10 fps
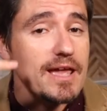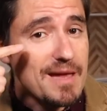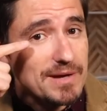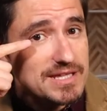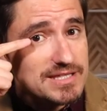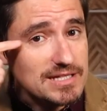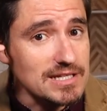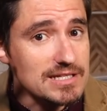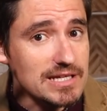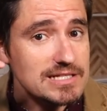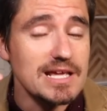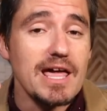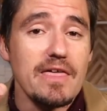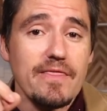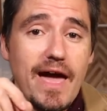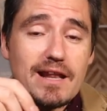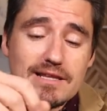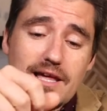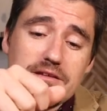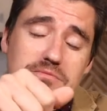And by sending it, that
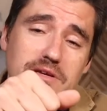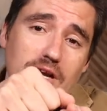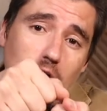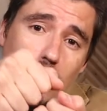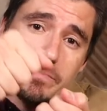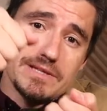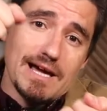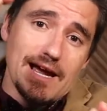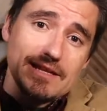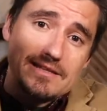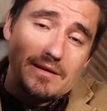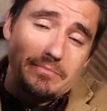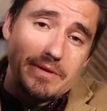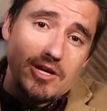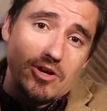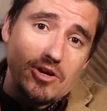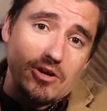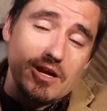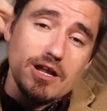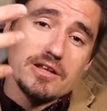allows me to open the eyelid up bigger